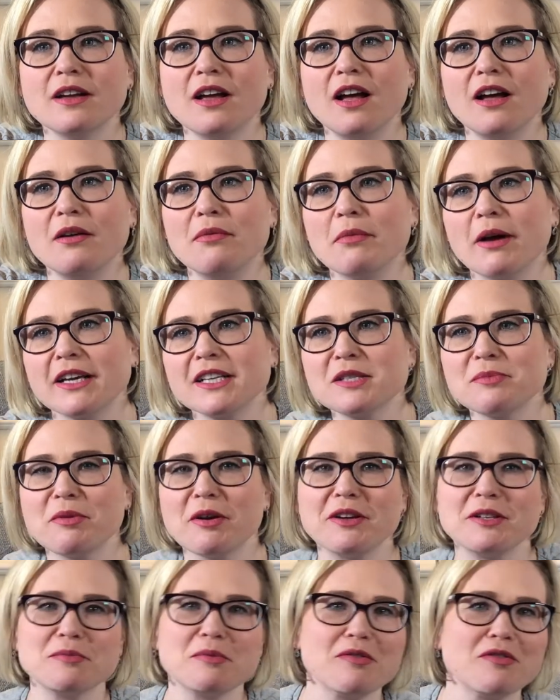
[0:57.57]
my
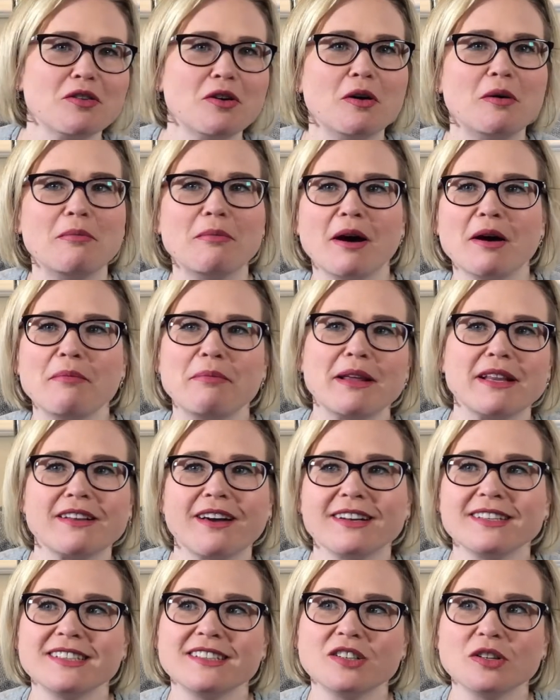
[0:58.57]
experience before might have been that
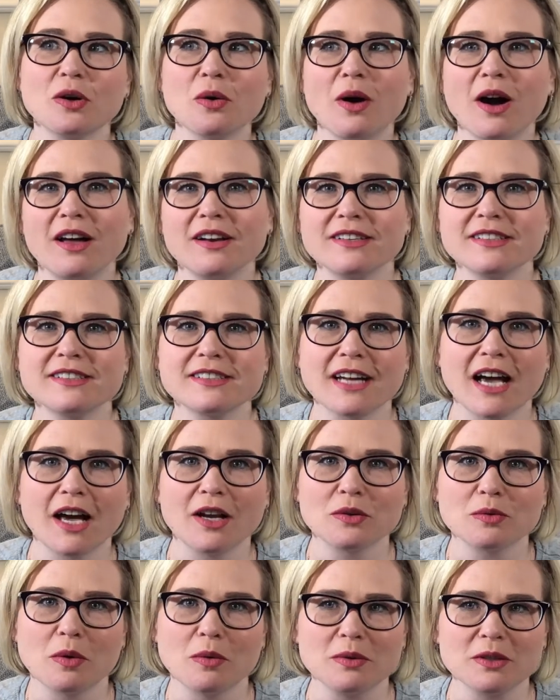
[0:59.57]
I didn't quite
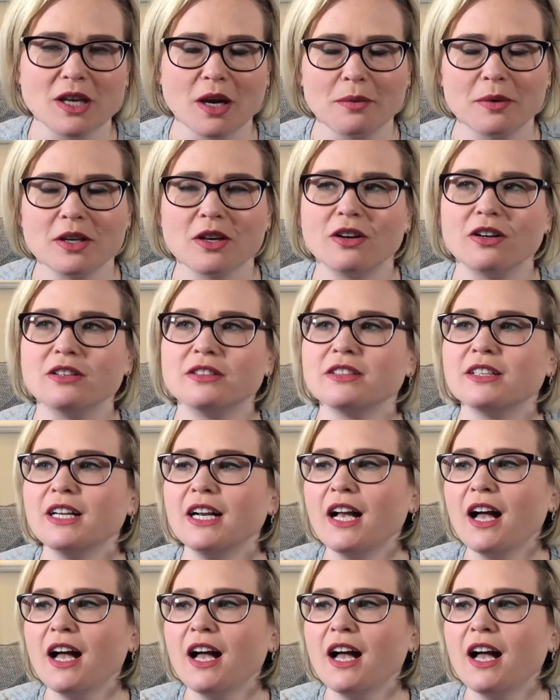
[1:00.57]
understand what was going on,